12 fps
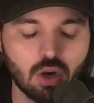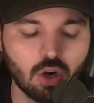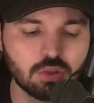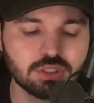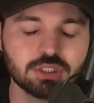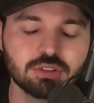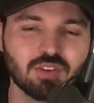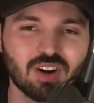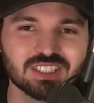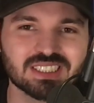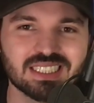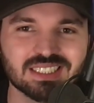OU
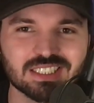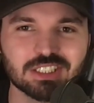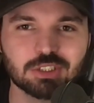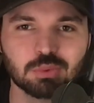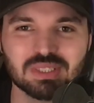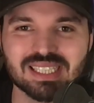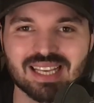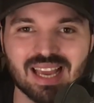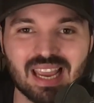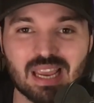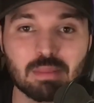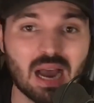versus TCU was a
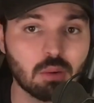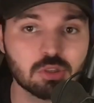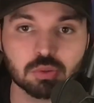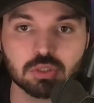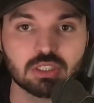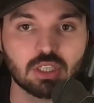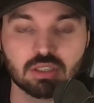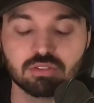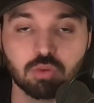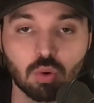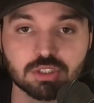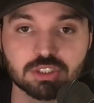game I was really looking
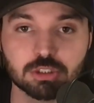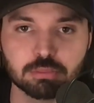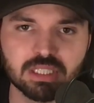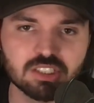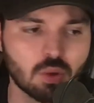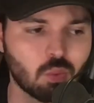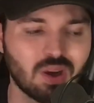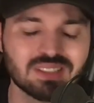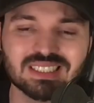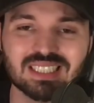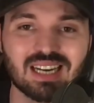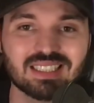forward to, because on one
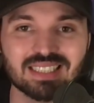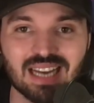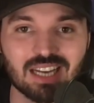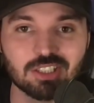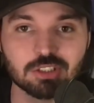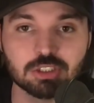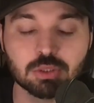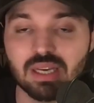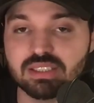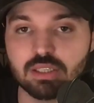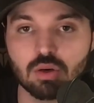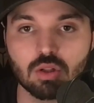side of the aisle, you had
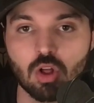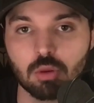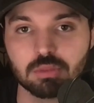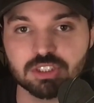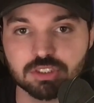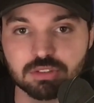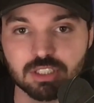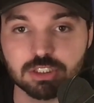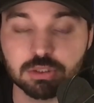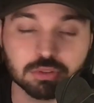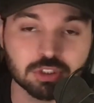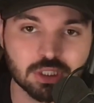the Oklahoma Sooners,
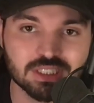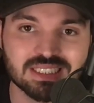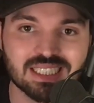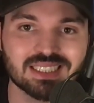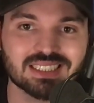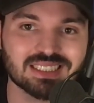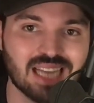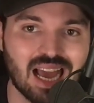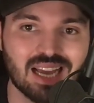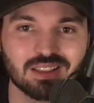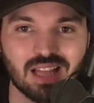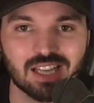who just hit a
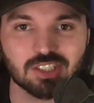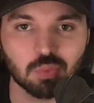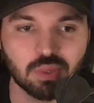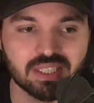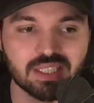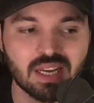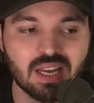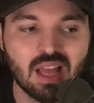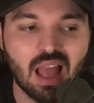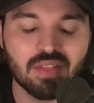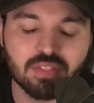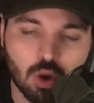snag last week,
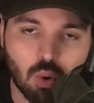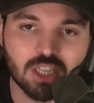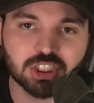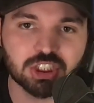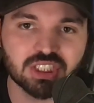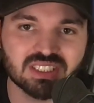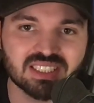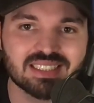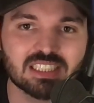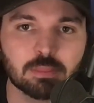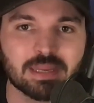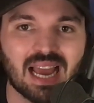and the question
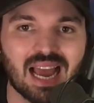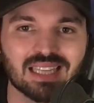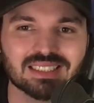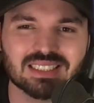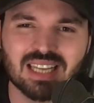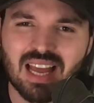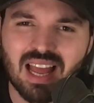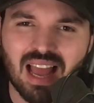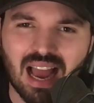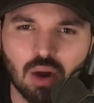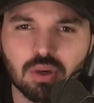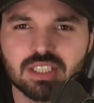needed to be asked,
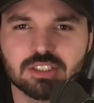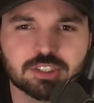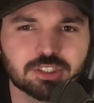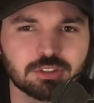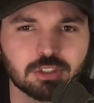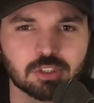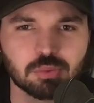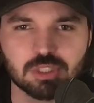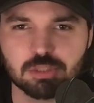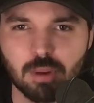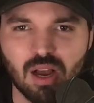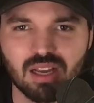how can the Sooners
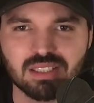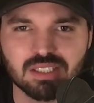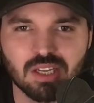respond?